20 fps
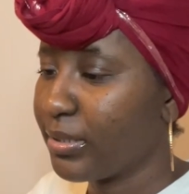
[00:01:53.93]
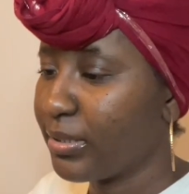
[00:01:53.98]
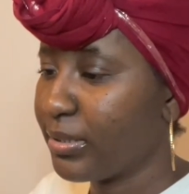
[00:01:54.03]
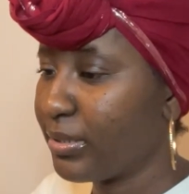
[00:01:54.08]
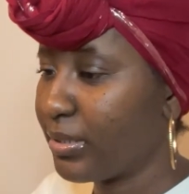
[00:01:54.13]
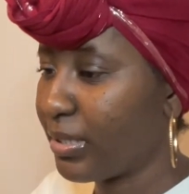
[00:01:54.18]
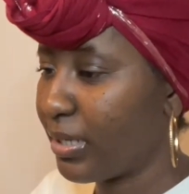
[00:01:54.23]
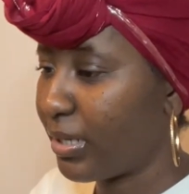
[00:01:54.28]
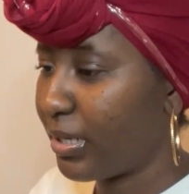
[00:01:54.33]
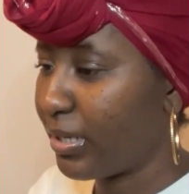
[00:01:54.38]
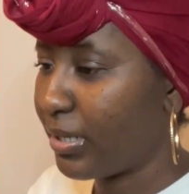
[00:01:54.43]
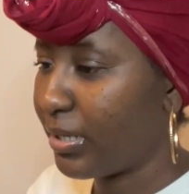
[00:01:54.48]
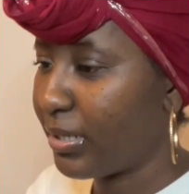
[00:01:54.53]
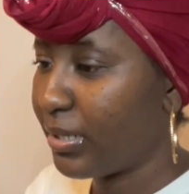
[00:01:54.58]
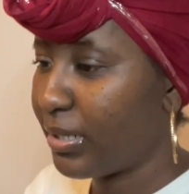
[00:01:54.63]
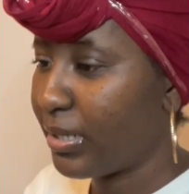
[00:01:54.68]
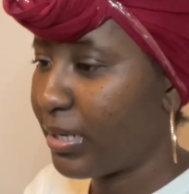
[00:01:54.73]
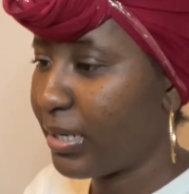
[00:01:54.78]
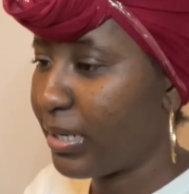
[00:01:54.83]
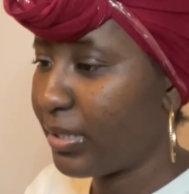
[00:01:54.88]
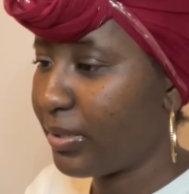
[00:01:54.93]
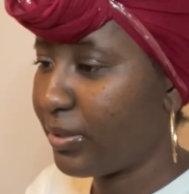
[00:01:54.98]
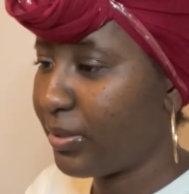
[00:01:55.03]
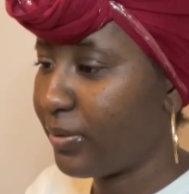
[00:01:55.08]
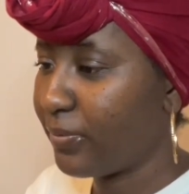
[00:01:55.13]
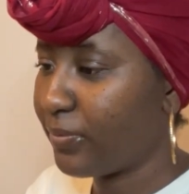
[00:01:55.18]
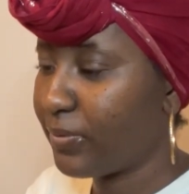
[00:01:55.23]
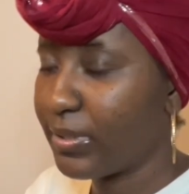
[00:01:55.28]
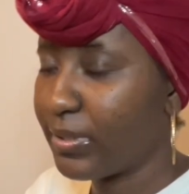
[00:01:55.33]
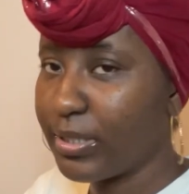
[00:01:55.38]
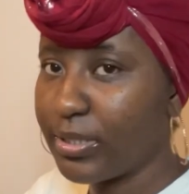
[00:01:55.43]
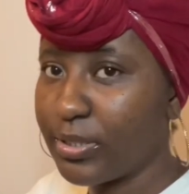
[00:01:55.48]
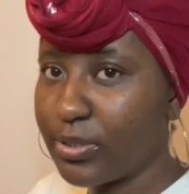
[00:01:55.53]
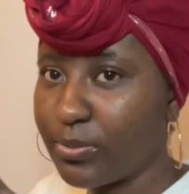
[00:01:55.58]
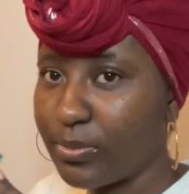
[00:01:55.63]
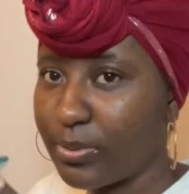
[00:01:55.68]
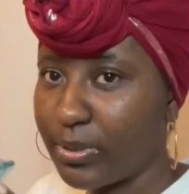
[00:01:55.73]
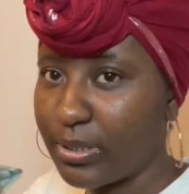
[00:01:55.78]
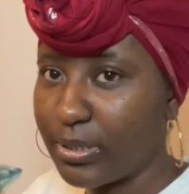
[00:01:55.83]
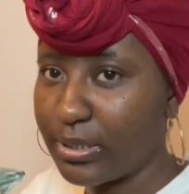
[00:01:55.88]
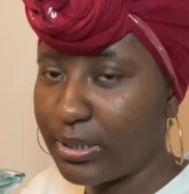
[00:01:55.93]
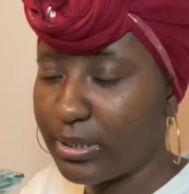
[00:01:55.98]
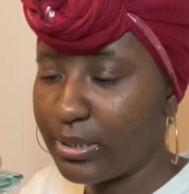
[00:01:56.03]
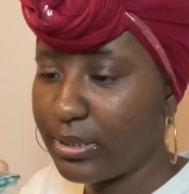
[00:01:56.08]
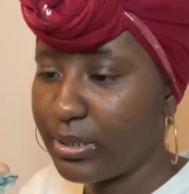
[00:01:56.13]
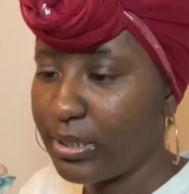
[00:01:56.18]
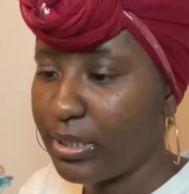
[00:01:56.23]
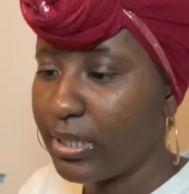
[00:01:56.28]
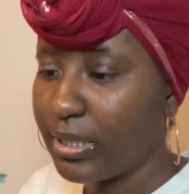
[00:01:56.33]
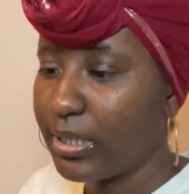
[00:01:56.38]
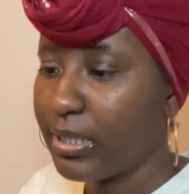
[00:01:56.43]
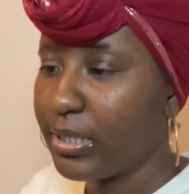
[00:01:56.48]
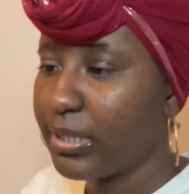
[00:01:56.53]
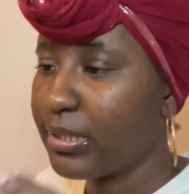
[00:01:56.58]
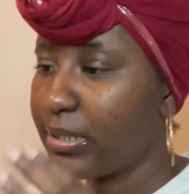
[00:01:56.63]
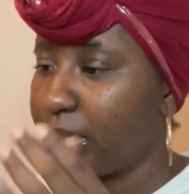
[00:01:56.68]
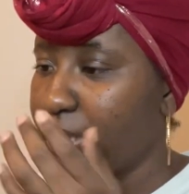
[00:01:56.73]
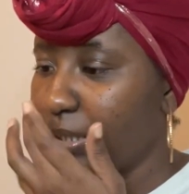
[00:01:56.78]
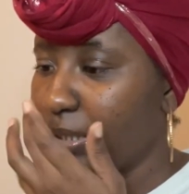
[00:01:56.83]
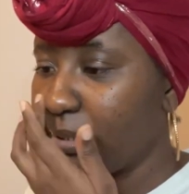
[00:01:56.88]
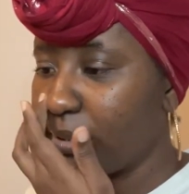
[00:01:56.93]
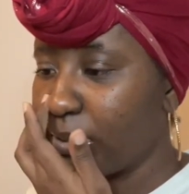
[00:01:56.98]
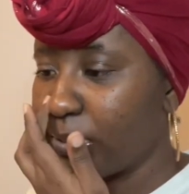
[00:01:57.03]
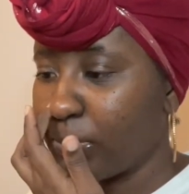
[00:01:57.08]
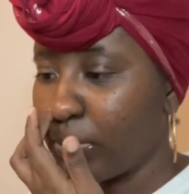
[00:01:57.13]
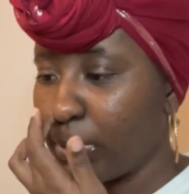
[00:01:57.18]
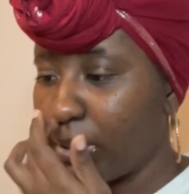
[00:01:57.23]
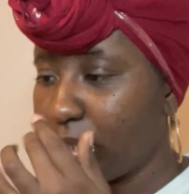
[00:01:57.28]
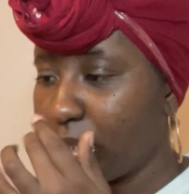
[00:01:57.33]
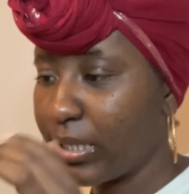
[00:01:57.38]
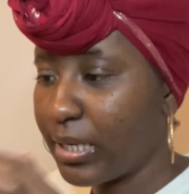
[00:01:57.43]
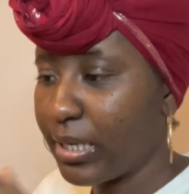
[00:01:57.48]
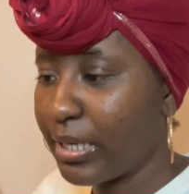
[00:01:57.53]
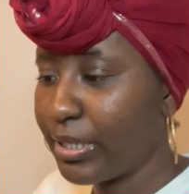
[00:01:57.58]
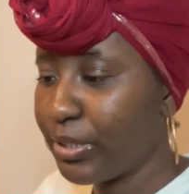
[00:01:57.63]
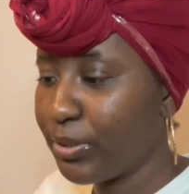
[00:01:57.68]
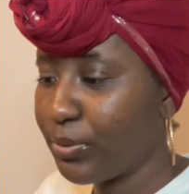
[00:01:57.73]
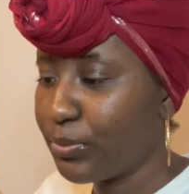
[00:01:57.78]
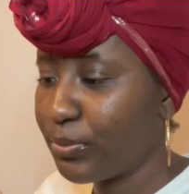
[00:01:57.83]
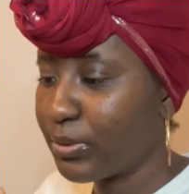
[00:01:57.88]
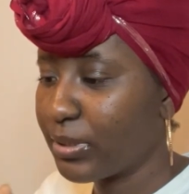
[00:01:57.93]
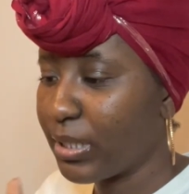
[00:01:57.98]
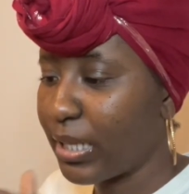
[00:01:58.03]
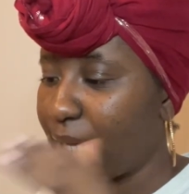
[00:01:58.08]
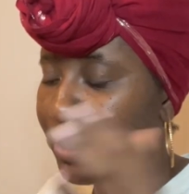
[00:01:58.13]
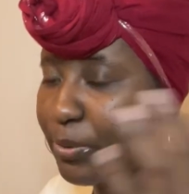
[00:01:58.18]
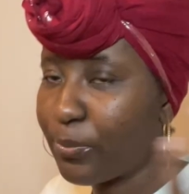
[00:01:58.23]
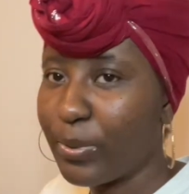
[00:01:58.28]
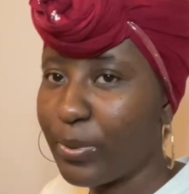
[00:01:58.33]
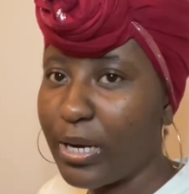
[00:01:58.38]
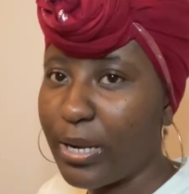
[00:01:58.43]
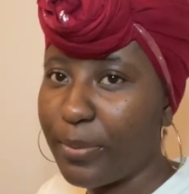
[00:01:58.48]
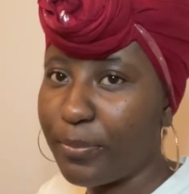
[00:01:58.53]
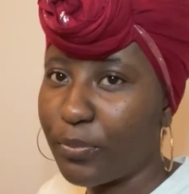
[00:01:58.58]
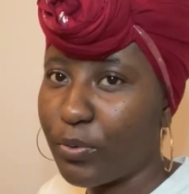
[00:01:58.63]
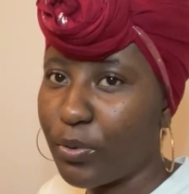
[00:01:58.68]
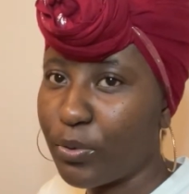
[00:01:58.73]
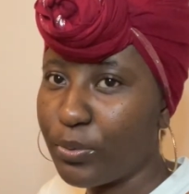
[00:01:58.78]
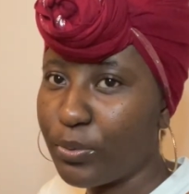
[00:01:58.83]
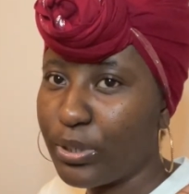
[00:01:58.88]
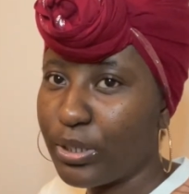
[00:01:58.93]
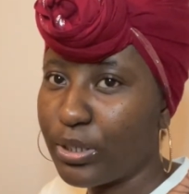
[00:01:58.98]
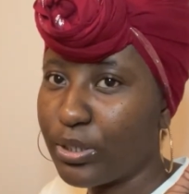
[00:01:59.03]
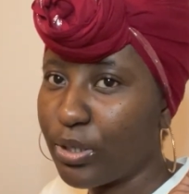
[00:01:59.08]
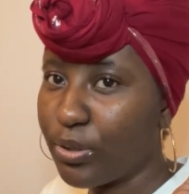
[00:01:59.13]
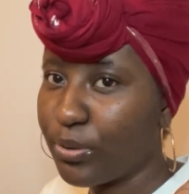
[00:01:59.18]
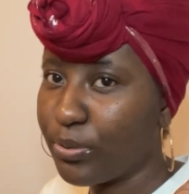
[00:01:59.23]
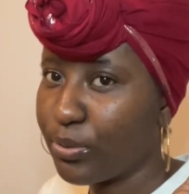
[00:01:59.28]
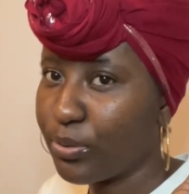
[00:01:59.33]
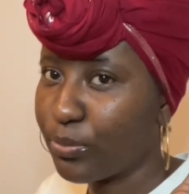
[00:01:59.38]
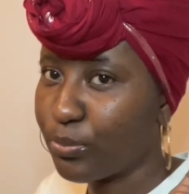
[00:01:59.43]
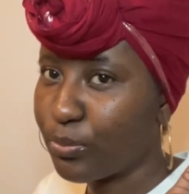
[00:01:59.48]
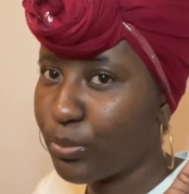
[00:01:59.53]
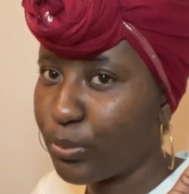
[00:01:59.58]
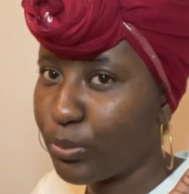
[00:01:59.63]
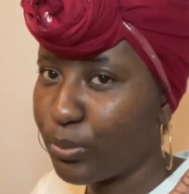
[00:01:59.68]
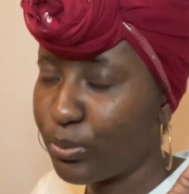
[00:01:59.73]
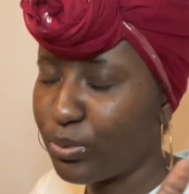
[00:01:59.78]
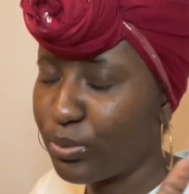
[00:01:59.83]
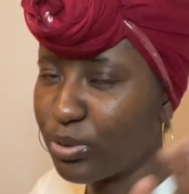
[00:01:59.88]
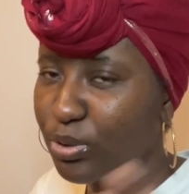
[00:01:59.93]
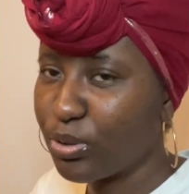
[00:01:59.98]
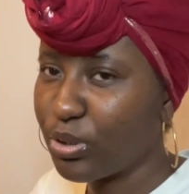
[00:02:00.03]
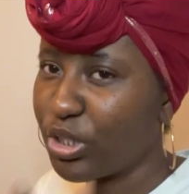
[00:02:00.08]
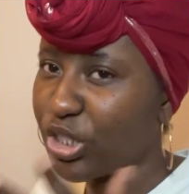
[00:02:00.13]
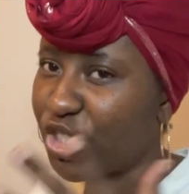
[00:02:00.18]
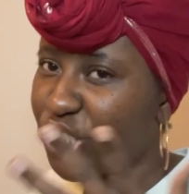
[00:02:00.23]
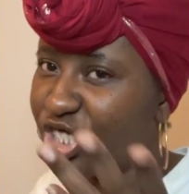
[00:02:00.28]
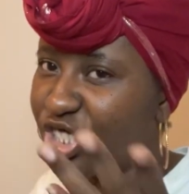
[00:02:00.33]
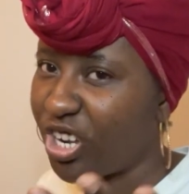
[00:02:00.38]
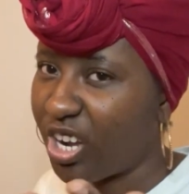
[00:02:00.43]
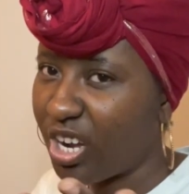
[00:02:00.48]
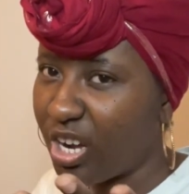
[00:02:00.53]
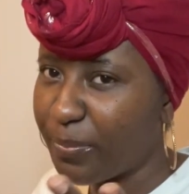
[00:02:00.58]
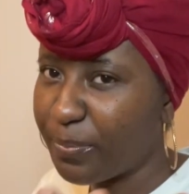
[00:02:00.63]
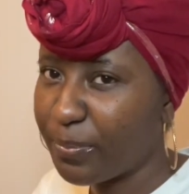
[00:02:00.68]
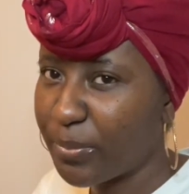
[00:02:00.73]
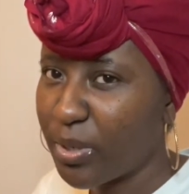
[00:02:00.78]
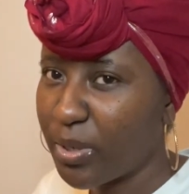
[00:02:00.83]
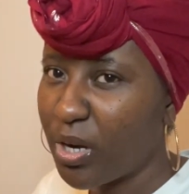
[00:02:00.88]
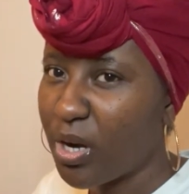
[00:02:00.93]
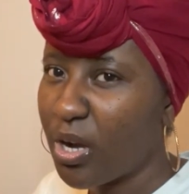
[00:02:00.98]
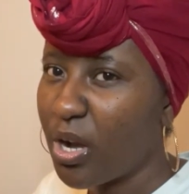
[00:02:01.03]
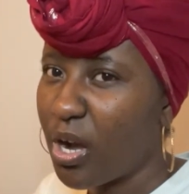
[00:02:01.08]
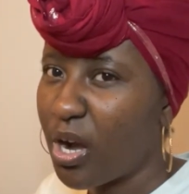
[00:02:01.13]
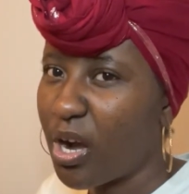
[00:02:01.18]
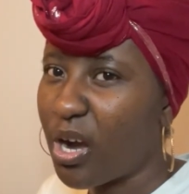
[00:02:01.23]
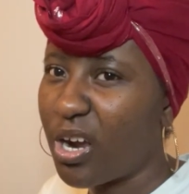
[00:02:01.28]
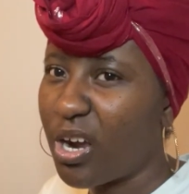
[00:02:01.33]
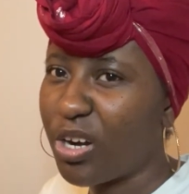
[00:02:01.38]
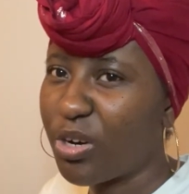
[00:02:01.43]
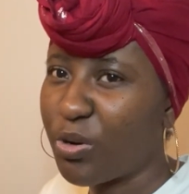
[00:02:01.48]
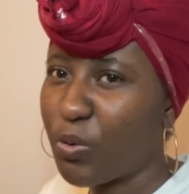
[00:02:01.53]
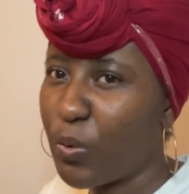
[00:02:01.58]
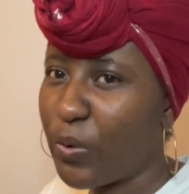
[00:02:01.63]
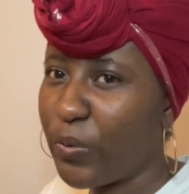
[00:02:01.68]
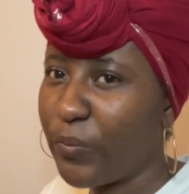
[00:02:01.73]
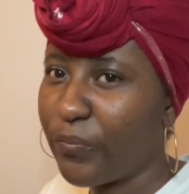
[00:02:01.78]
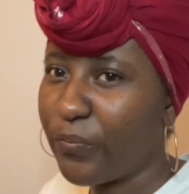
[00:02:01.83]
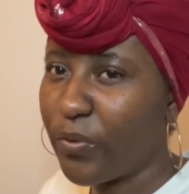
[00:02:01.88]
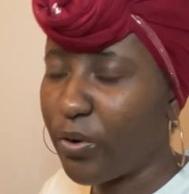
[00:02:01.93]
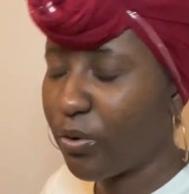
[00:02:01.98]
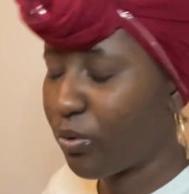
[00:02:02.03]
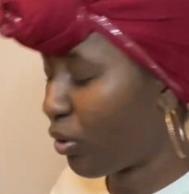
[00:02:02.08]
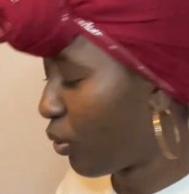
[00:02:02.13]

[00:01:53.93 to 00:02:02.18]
Yeah, I love this one. This one I use like when I'm going down the road to the shop or going for